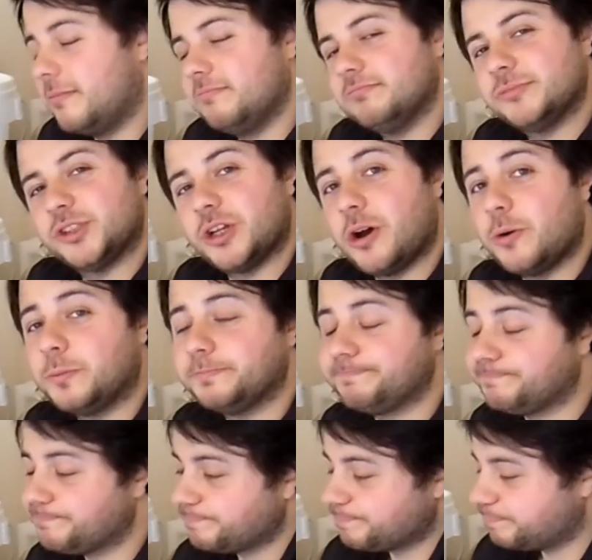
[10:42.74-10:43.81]
So
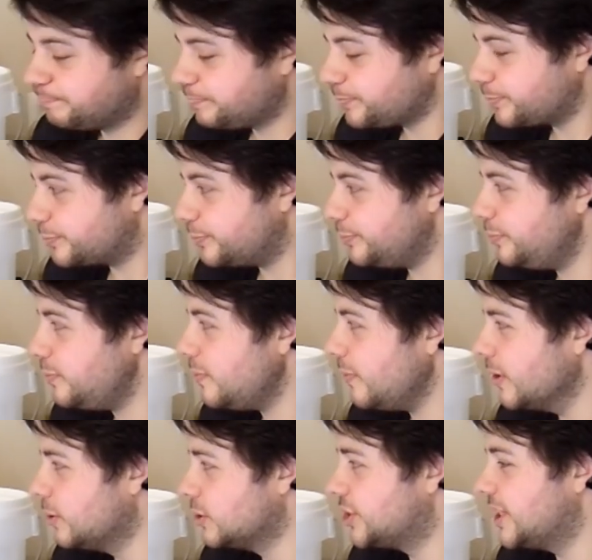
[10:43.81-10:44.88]

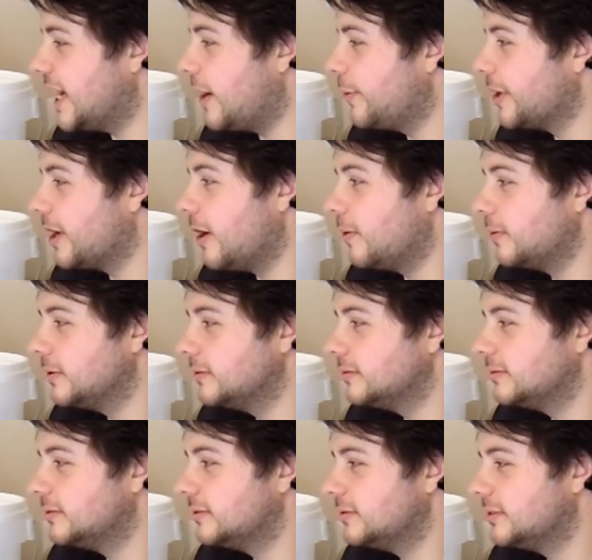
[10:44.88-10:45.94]
we'll see how we go.
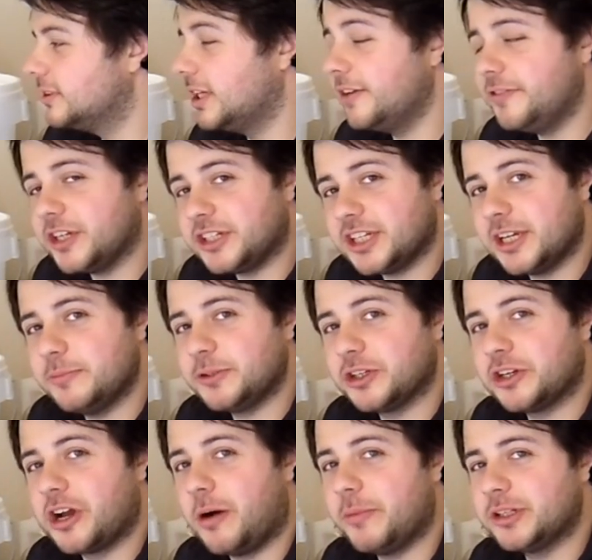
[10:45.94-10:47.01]
Leave your tips
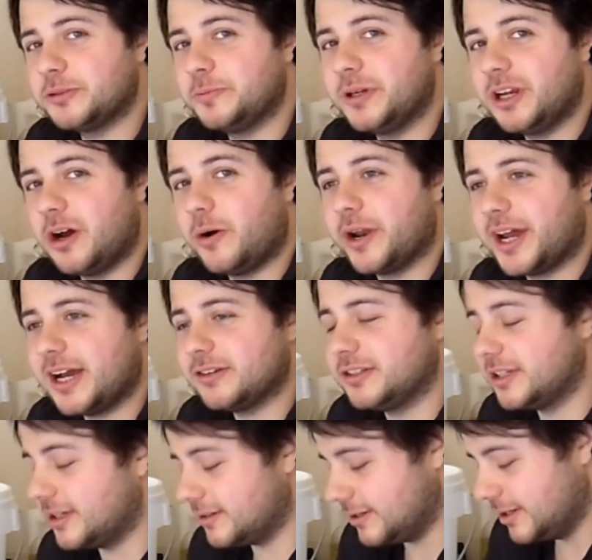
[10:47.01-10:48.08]
and comments below on how
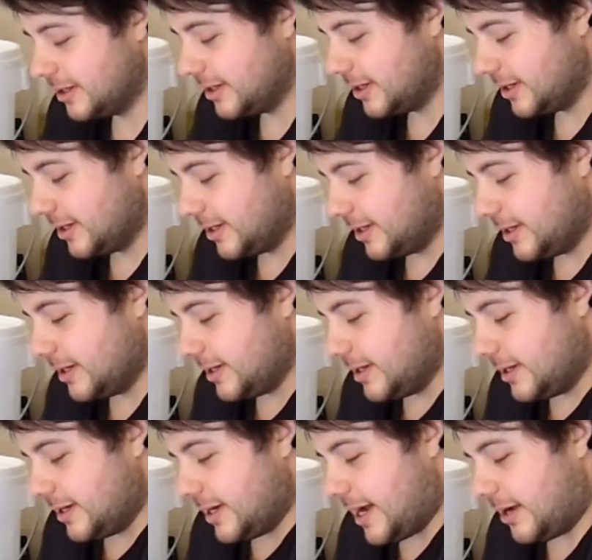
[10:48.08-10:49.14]

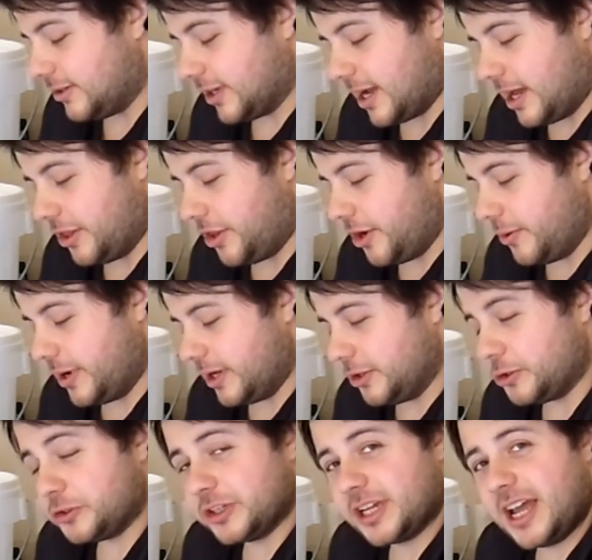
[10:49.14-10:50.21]
to get through it.
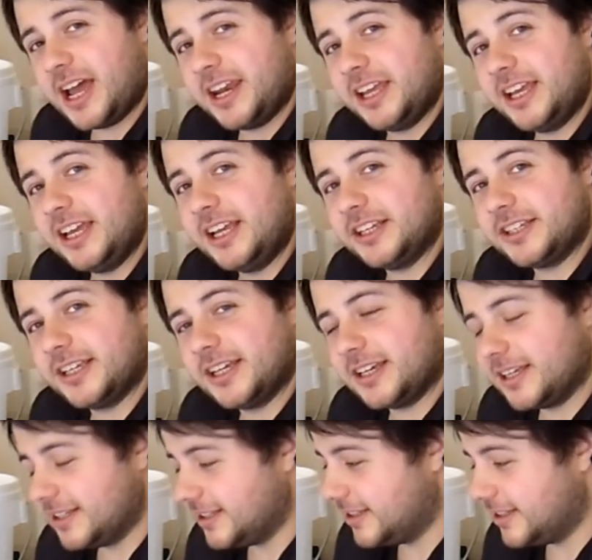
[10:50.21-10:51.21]
Does it get any easier?